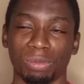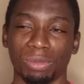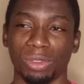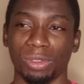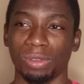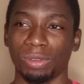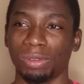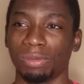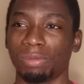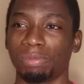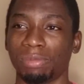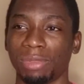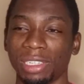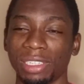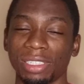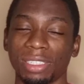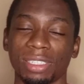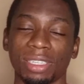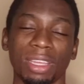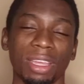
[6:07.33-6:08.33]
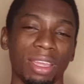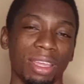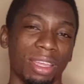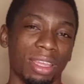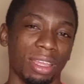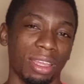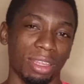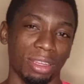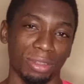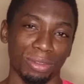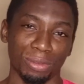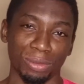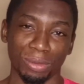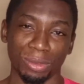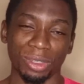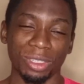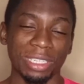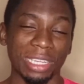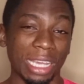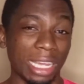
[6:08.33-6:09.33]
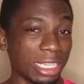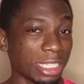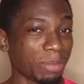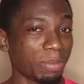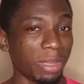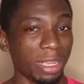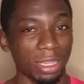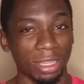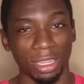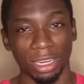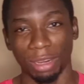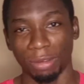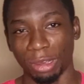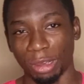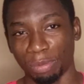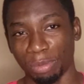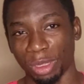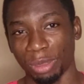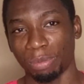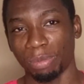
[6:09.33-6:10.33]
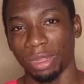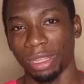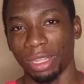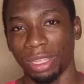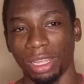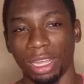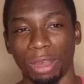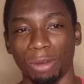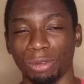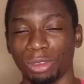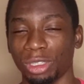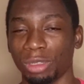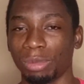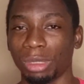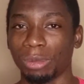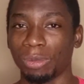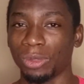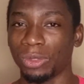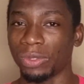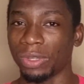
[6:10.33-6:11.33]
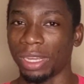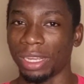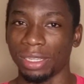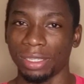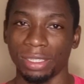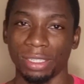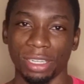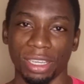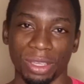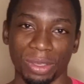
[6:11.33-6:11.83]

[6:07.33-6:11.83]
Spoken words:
So please, do not ask me anything about PayPal. I will not be able to answer